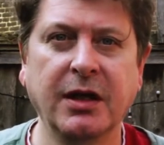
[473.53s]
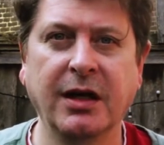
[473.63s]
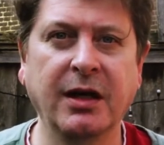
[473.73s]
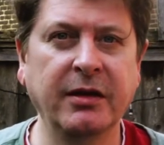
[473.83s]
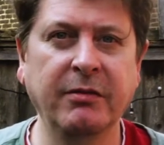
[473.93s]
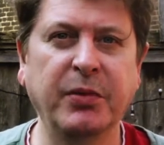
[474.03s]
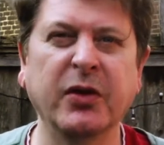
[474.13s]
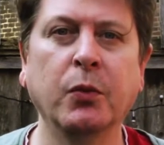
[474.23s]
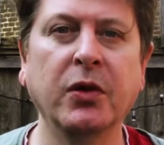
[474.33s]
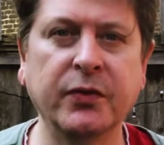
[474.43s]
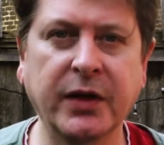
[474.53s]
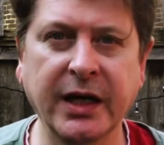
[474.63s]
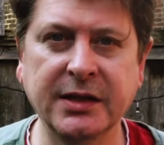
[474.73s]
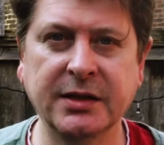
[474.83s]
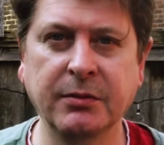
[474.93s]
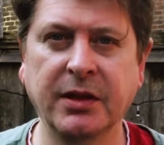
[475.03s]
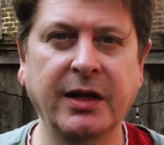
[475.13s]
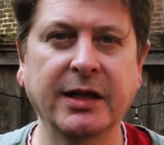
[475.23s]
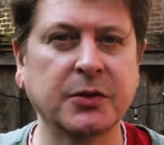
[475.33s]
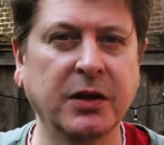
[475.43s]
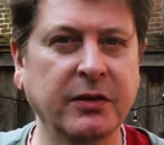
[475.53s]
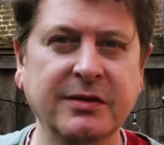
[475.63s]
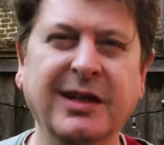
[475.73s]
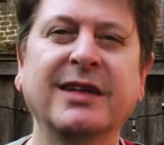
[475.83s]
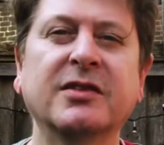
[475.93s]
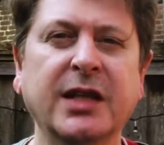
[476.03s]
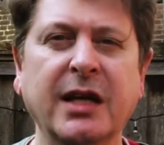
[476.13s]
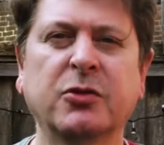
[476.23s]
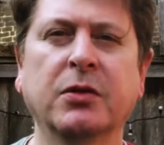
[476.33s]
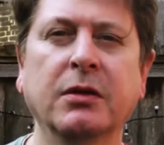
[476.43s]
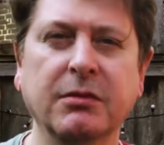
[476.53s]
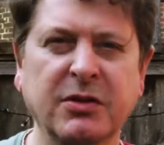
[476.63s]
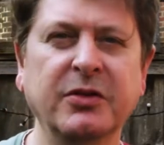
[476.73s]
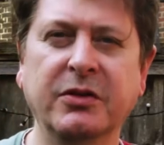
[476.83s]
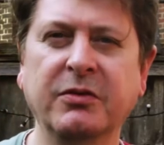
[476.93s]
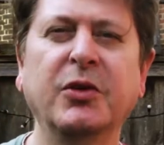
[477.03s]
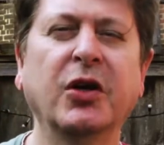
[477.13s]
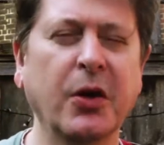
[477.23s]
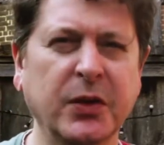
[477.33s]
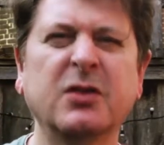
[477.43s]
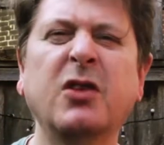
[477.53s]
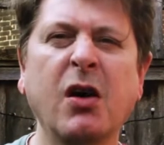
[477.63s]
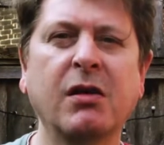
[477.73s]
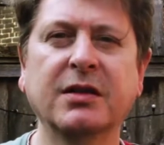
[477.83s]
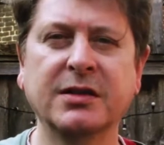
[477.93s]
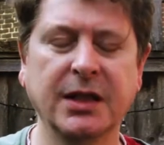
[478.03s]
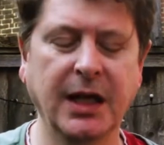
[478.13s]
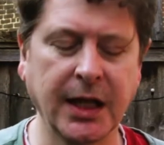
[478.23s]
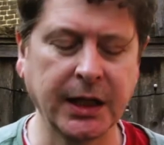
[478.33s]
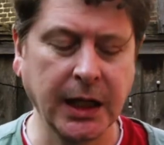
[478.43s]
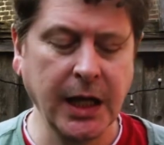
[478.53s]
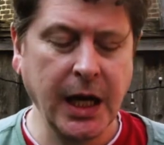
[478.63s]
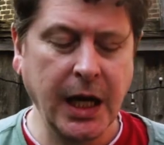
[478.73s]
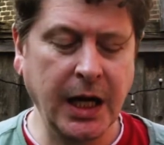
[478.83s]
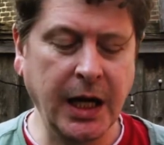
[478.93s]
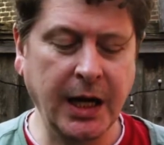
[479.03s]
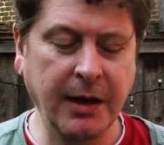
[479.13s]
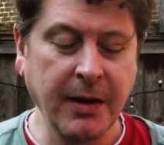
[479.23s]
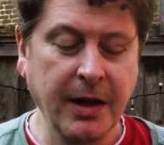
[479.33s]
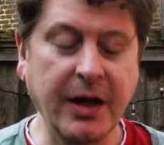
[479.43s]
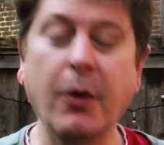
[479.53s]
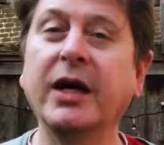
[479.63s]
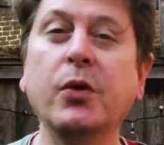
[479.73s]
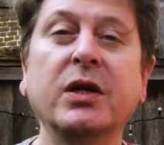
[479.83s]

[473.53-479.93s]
And but the wolf gets him. Next one, etc. You can go as dark as you like. Uh, no, I don't